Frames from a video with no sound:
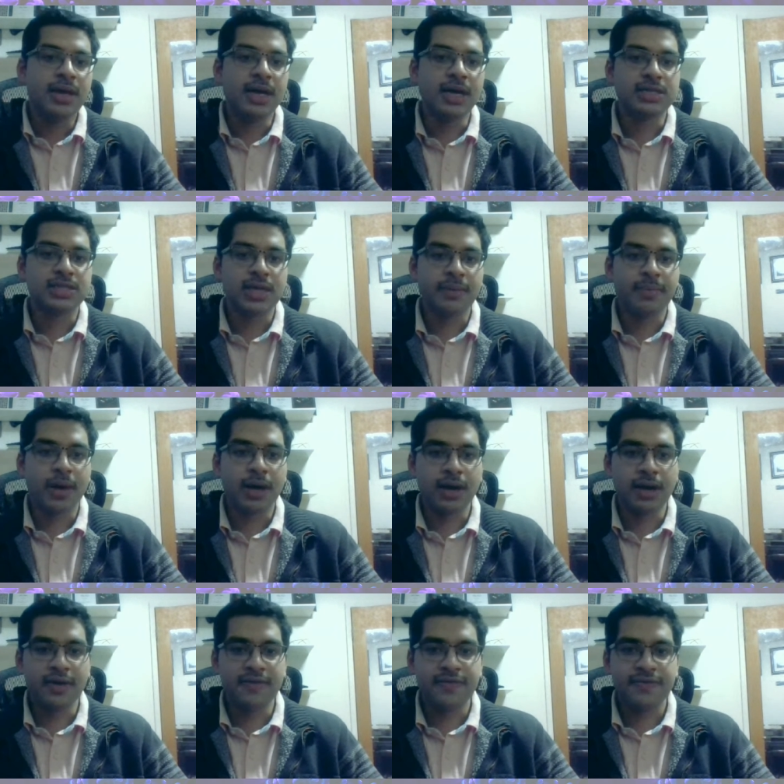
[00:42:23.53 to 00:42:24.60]
it's a
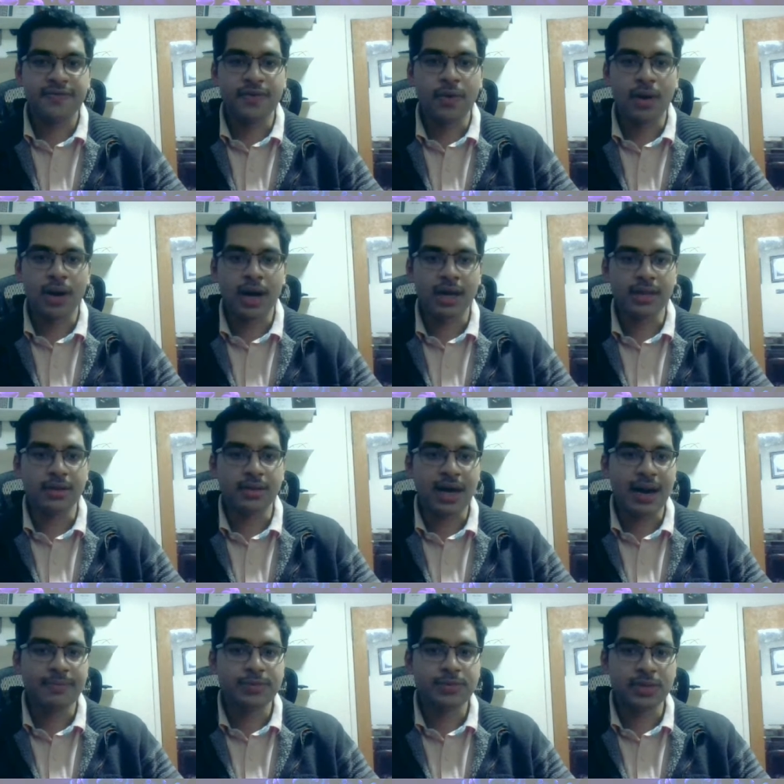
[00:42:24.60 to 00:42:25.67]
part of 4 other
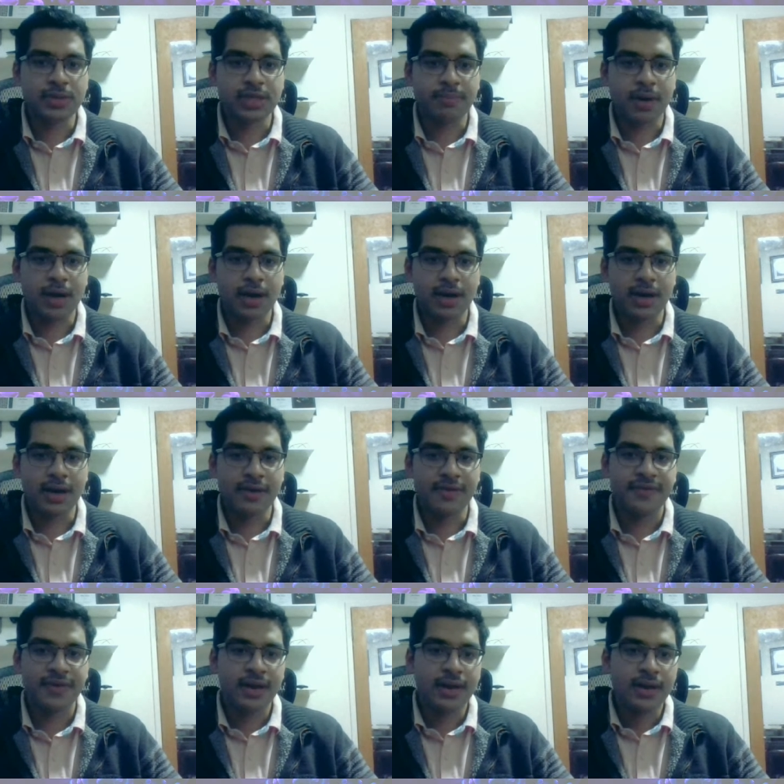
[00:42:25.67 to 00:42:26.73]
labs, which are part of
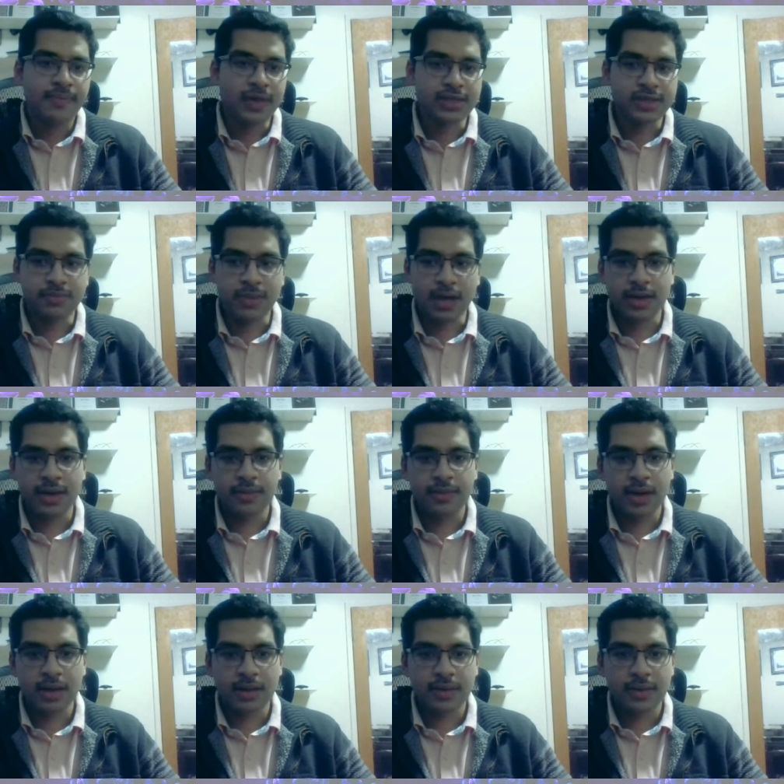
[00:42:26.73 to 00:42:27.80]
the SMART
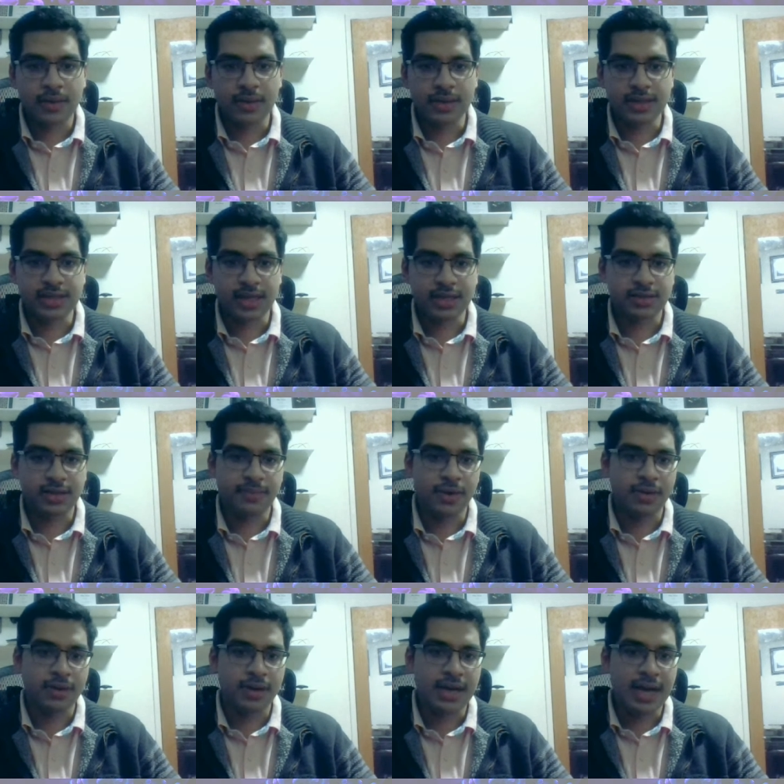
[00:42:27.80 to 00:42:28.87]
network or the Sensory
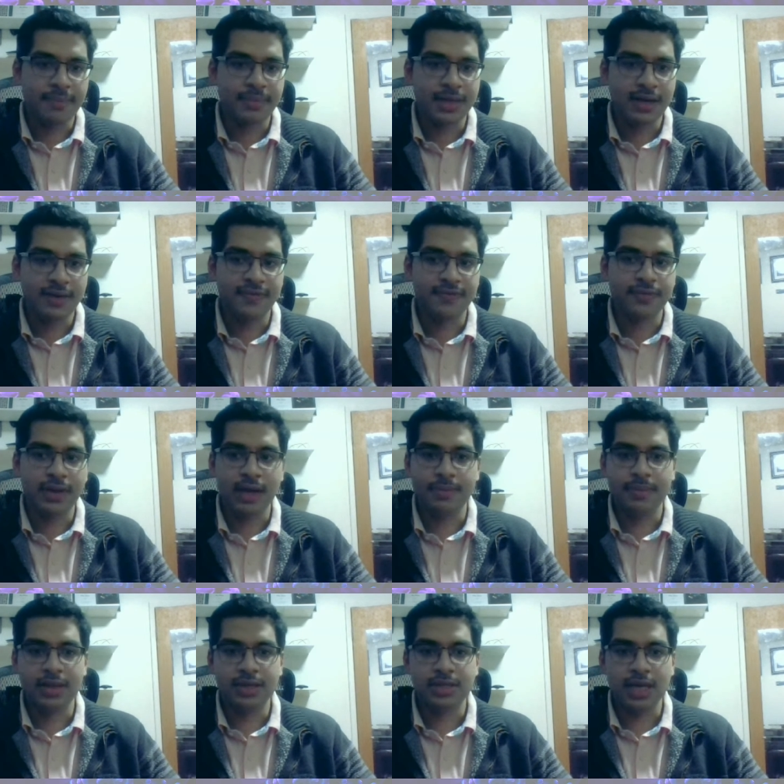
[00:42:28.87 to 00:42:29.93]
Motor Adaptive
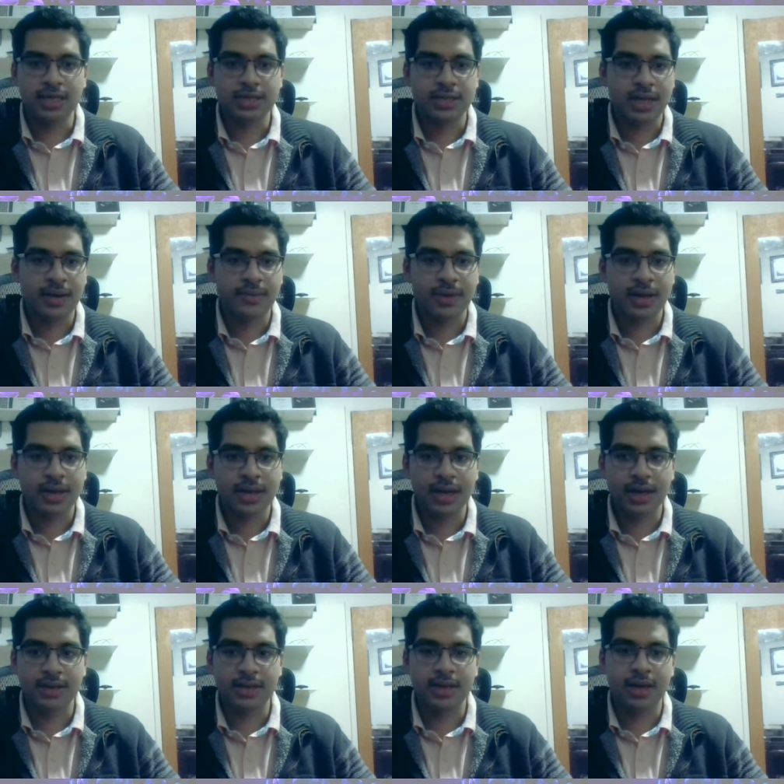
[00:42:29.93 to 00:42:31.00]
Rehabilitation Network
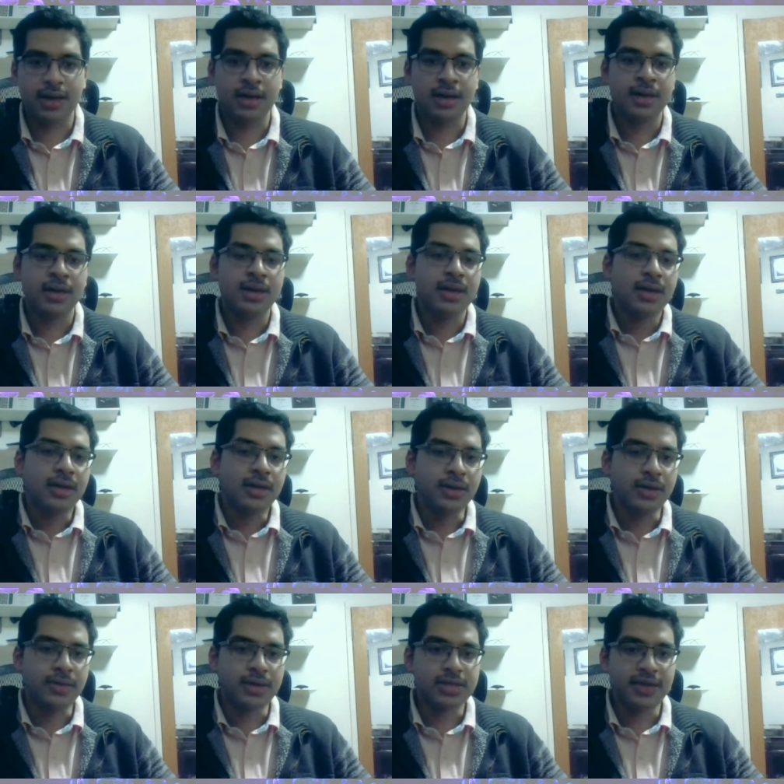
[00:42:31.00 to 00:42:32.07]
here at the
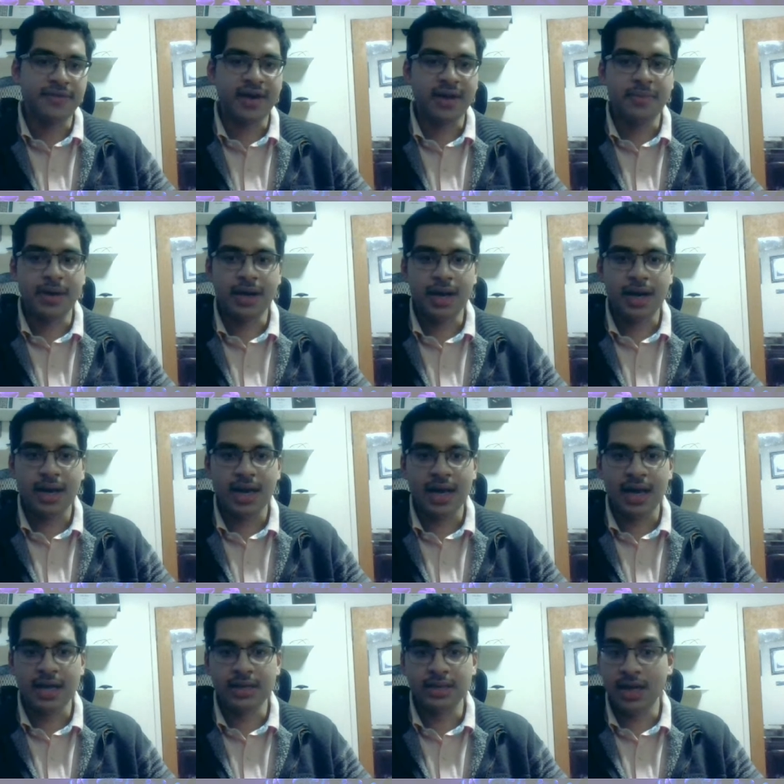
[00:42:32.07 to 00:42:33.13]
University of Alberta.
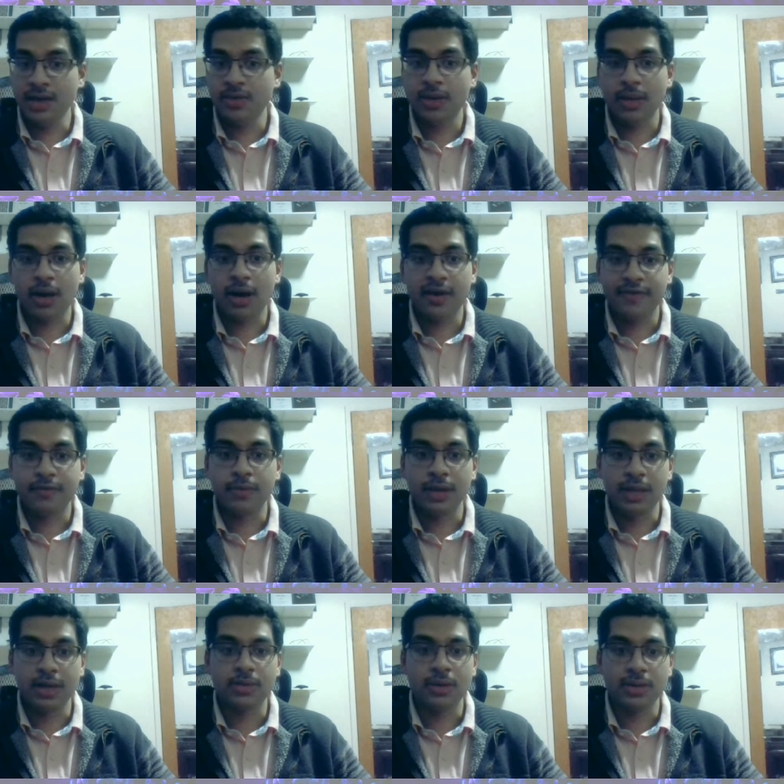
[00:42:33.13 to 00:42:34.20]
And they do a lot of
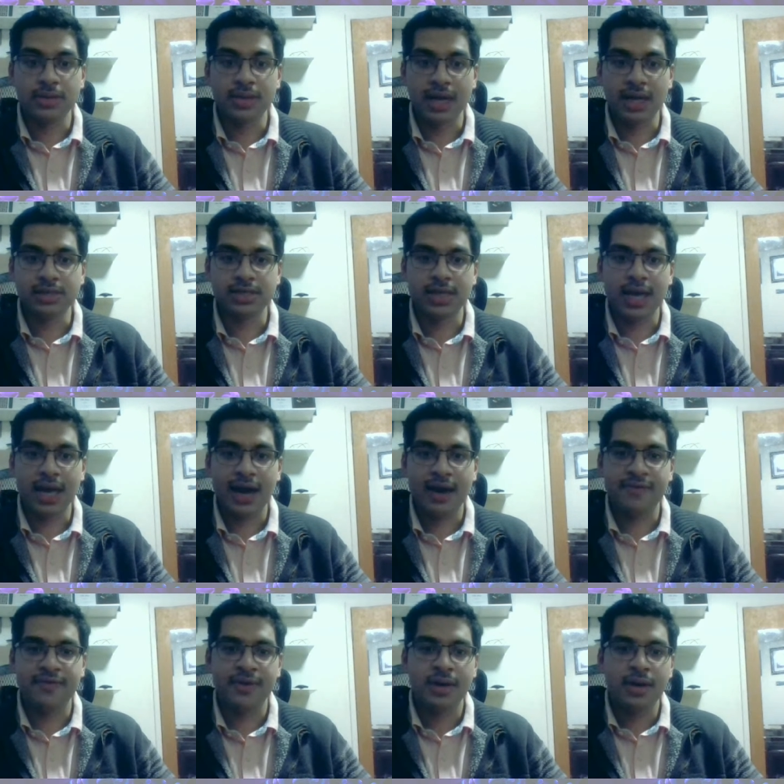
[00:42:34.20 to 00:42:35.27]
really cool things. They
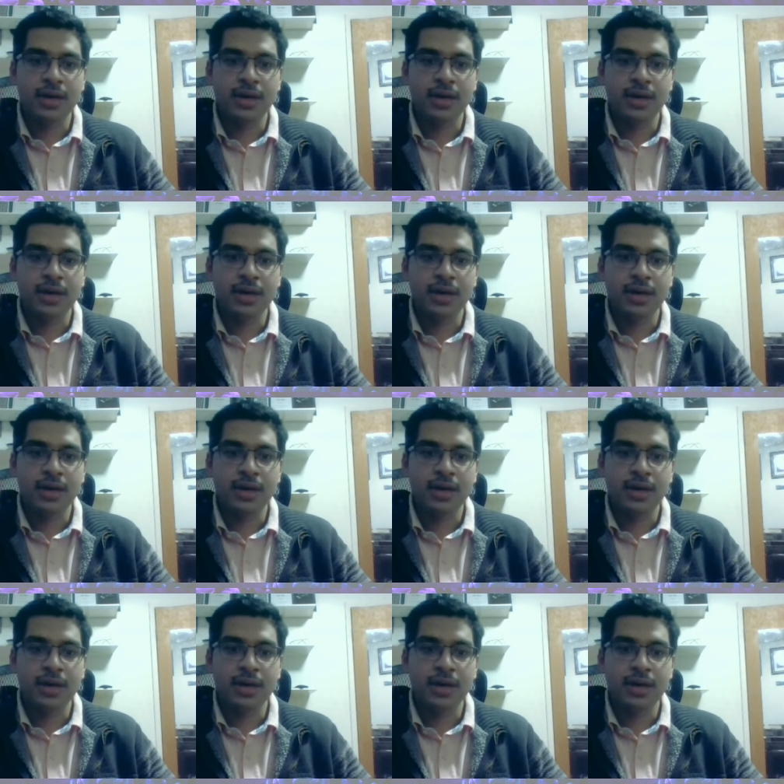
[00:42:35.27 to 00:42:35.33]
have